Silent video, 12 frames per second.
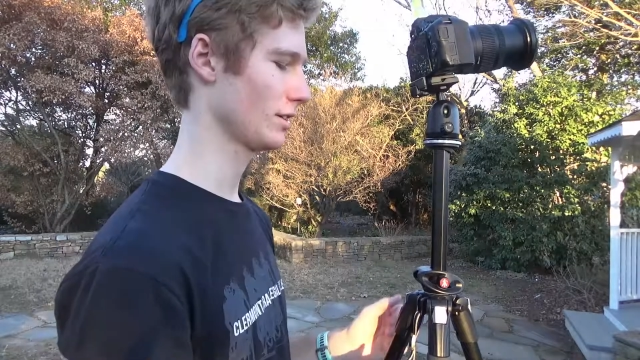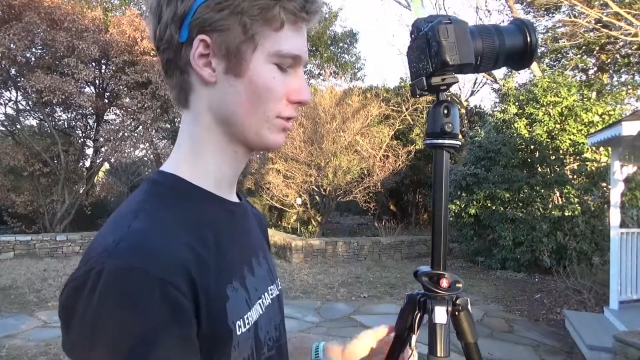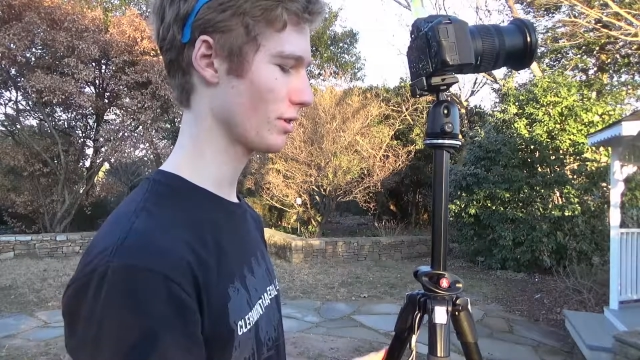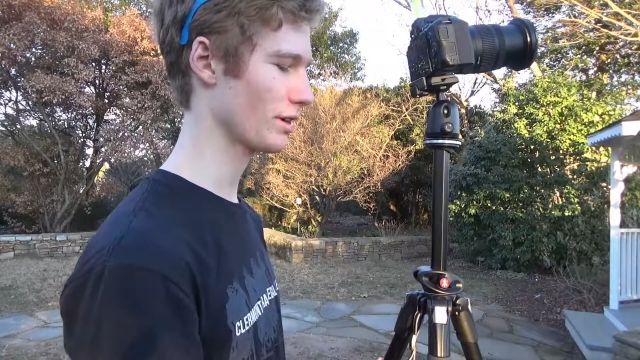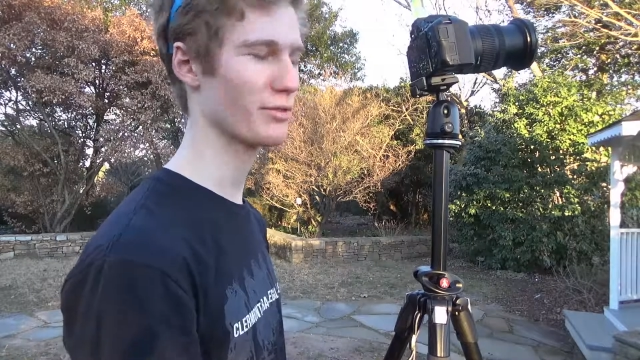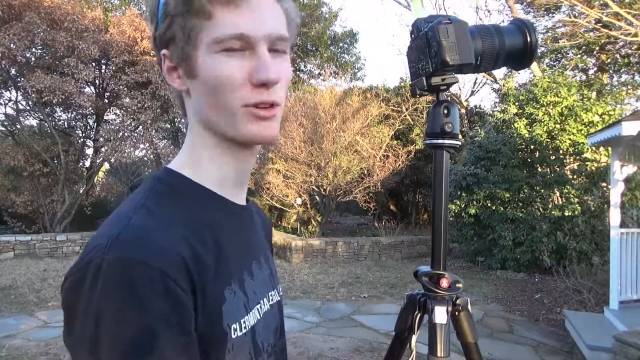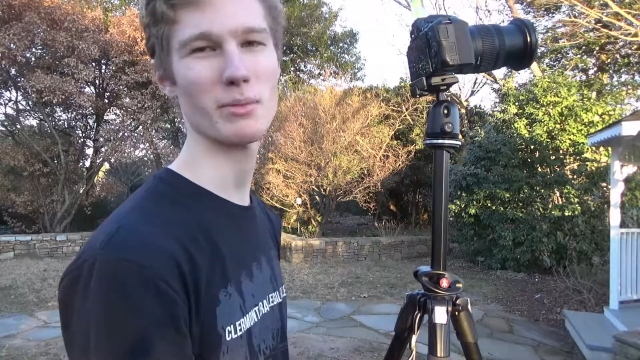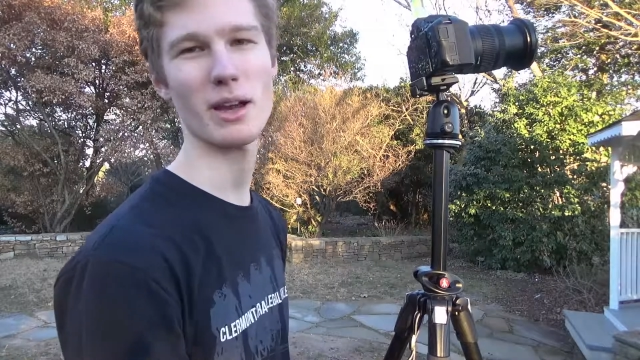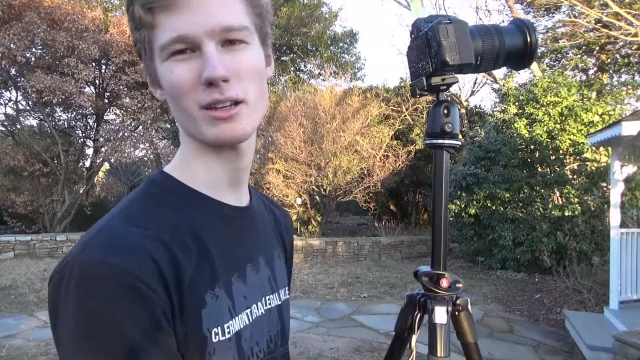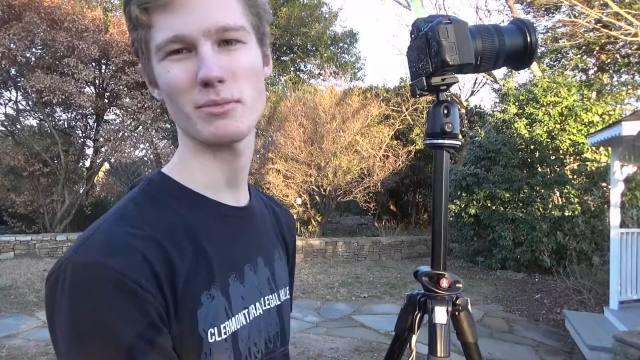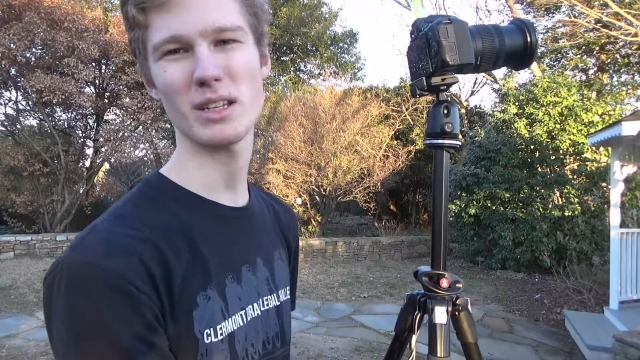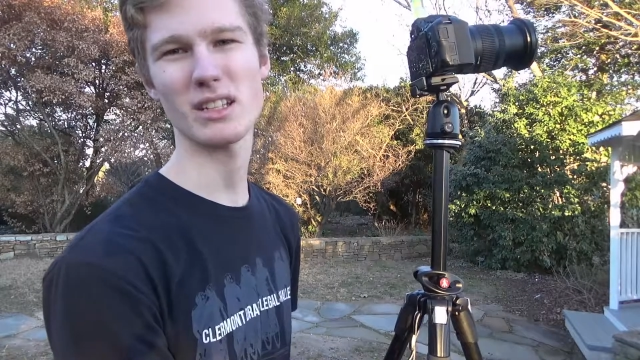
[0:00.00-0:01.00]
24
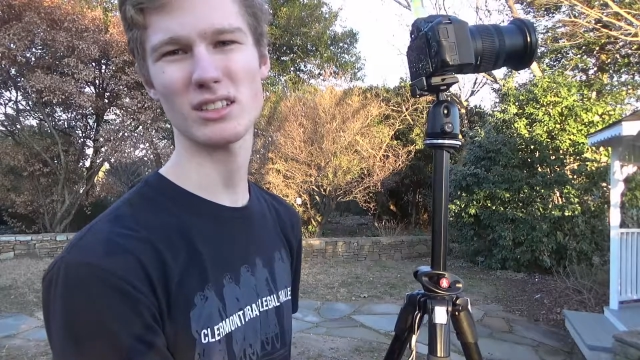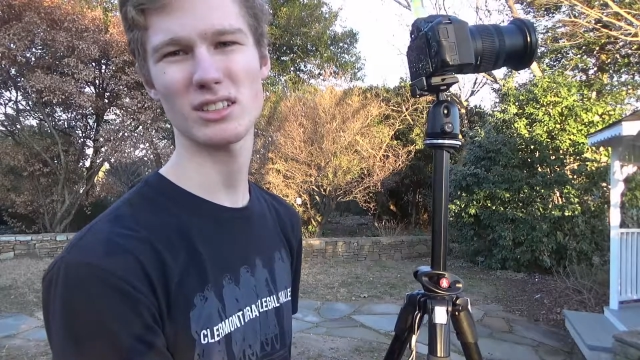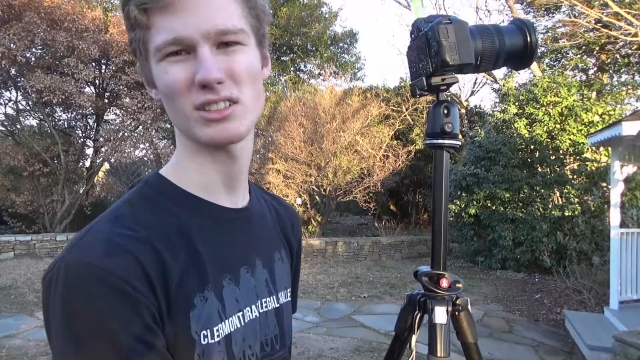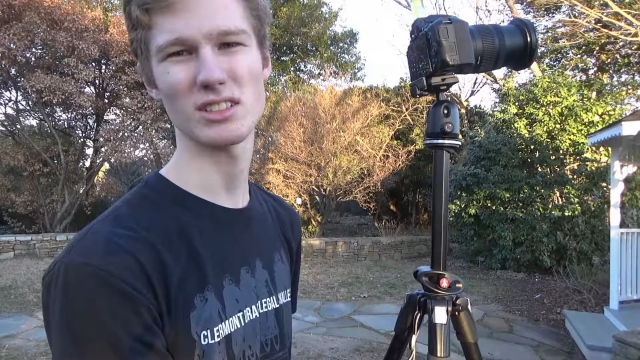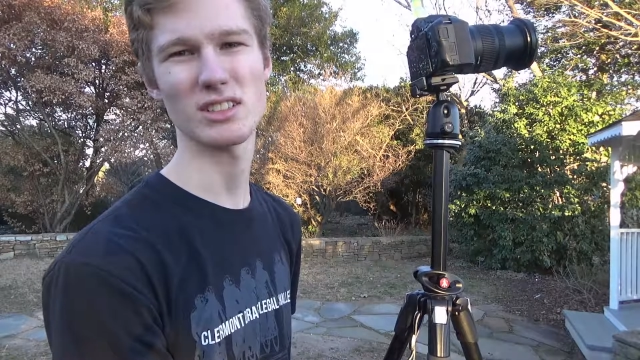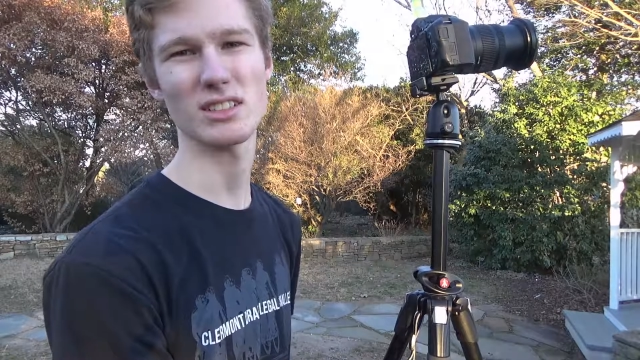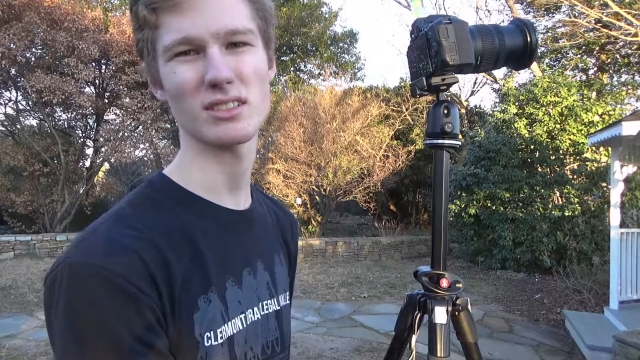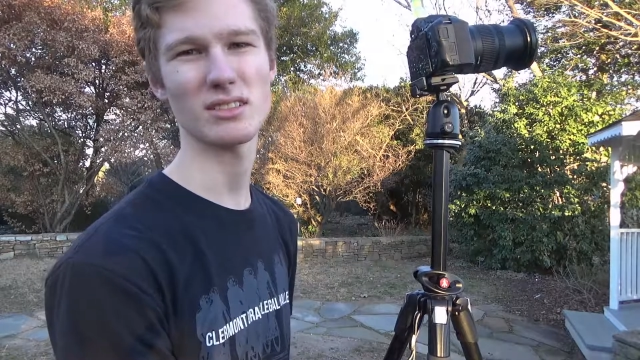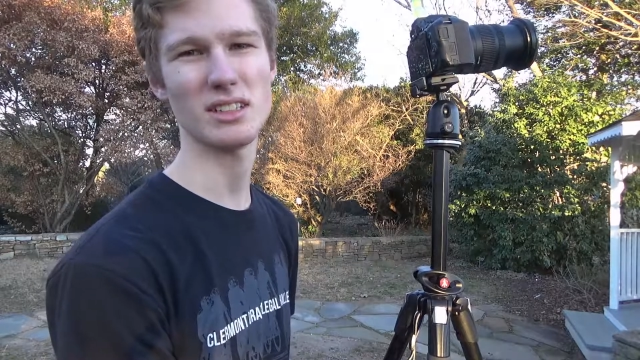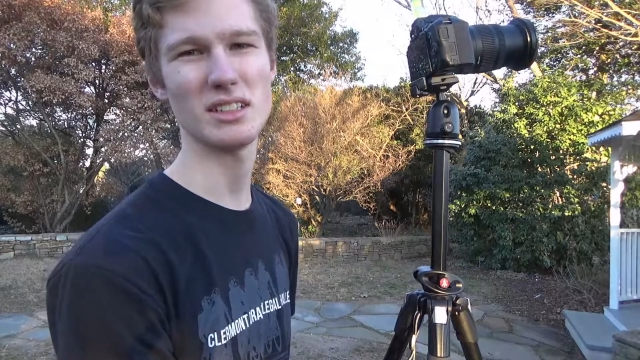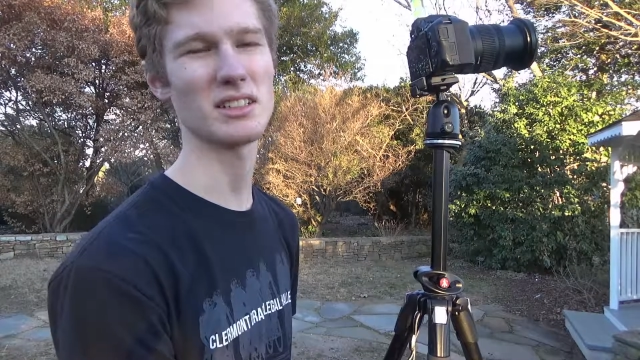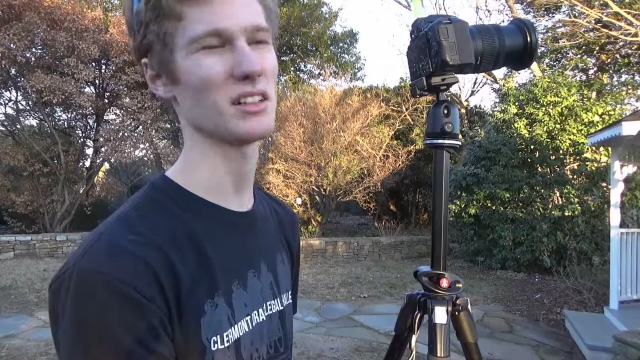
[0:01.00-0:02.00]

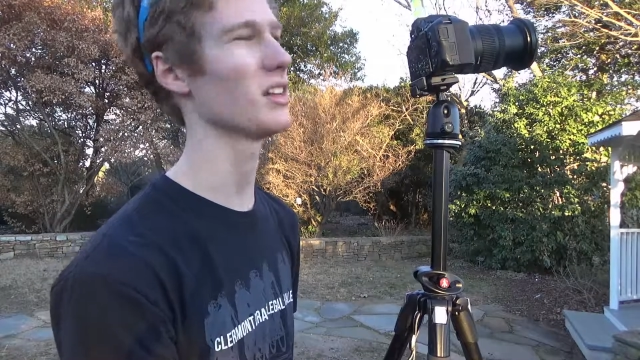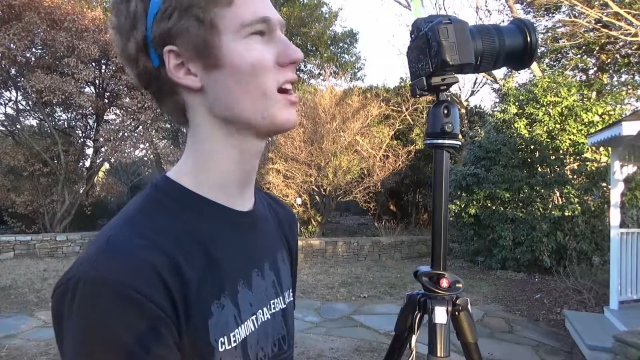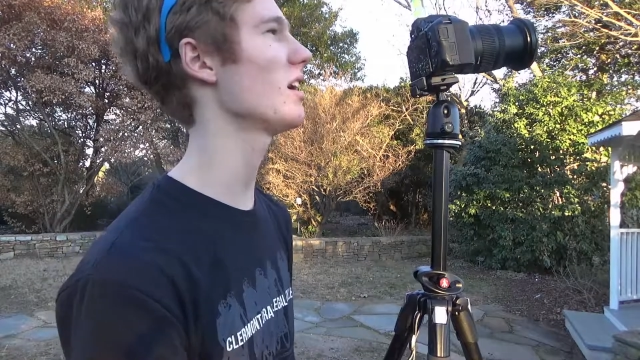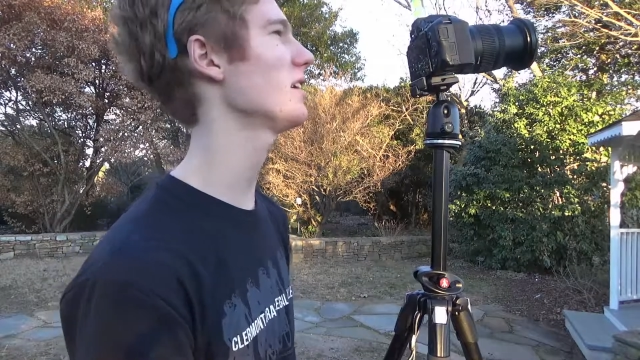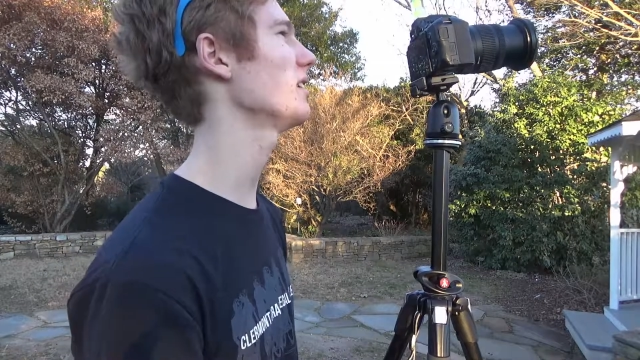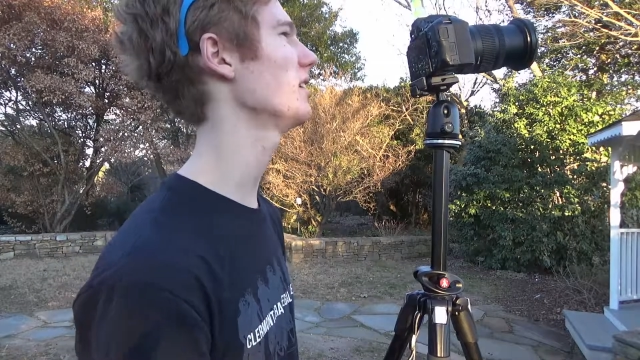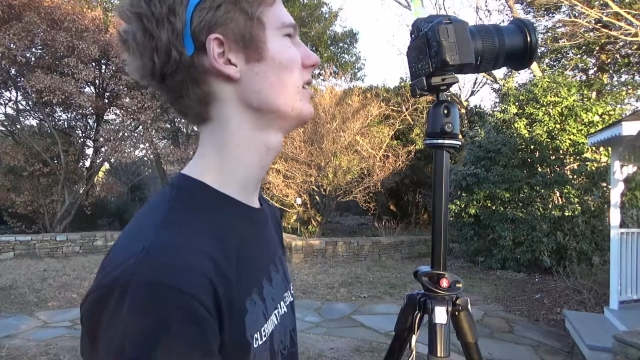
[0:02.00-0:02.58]
megapixels is a lot,